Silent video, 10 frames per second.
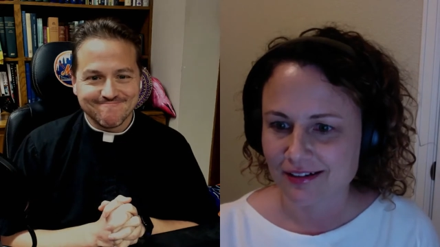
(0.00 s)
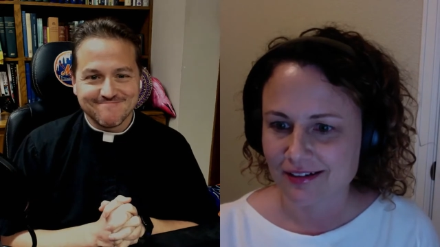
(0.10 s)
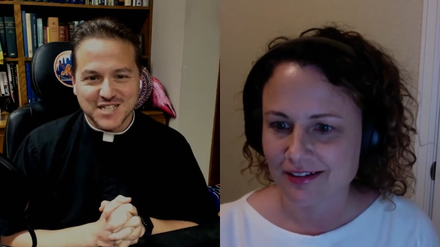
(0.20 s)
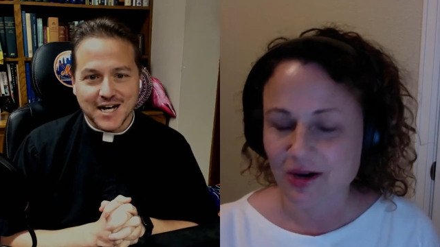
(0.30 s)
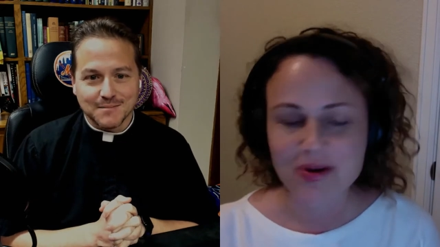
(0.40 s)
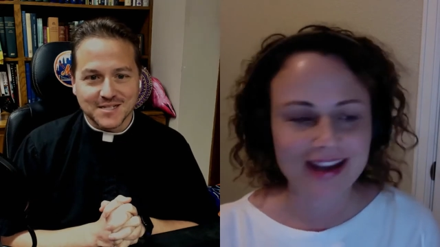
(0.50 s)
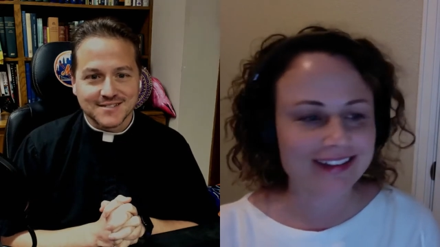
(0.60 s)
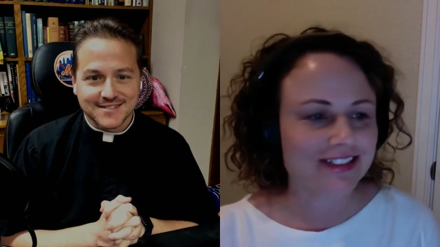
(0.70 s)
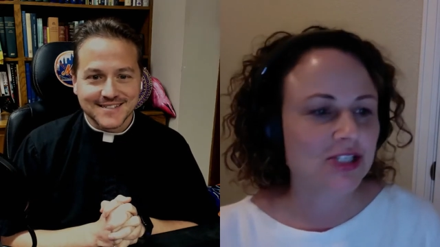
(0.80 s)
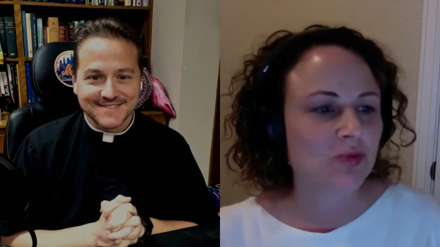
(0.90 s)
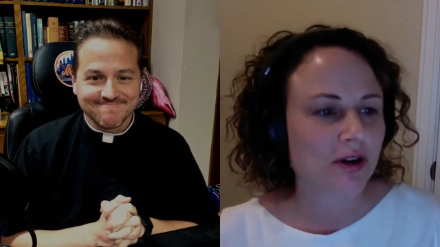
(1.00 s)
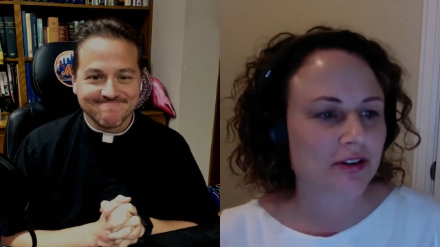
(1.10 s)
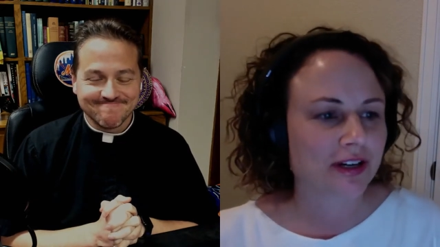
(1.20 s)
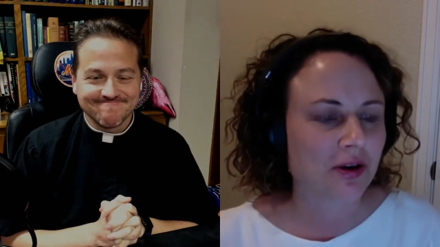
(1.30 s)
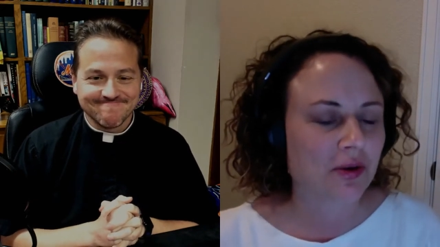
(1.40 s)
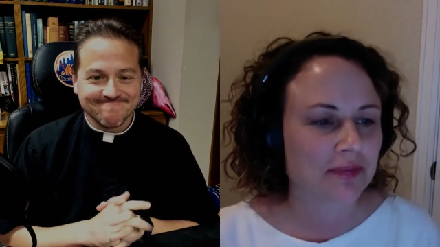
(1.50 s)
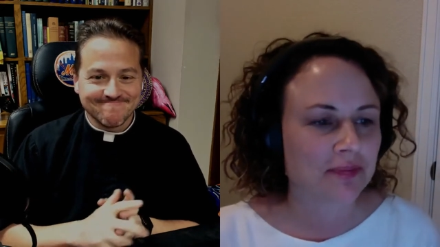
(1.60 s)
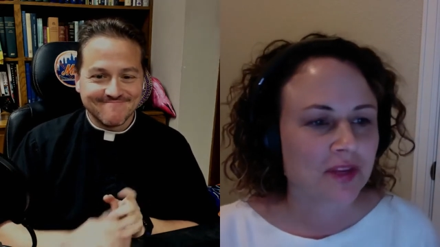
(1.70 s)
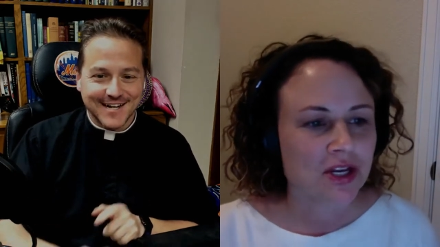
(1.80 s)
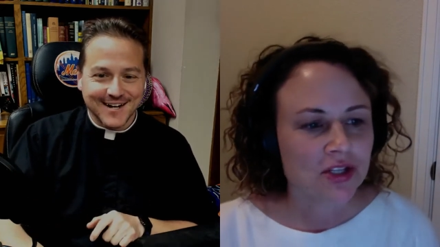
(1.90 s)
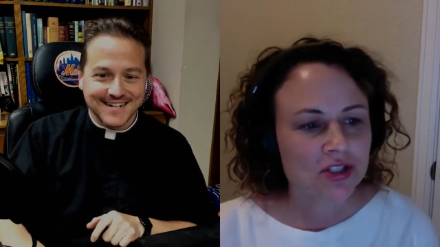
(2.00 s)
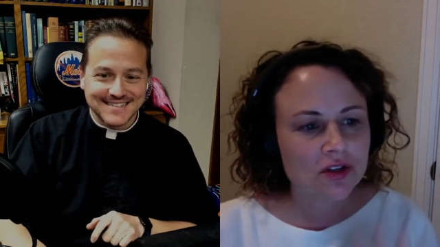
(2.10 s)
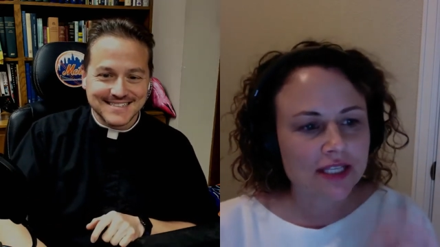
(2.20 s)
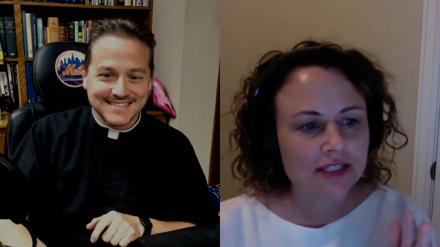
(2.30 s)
Speaker 1: Thomas. Okay, just wondering. Okay, all right. So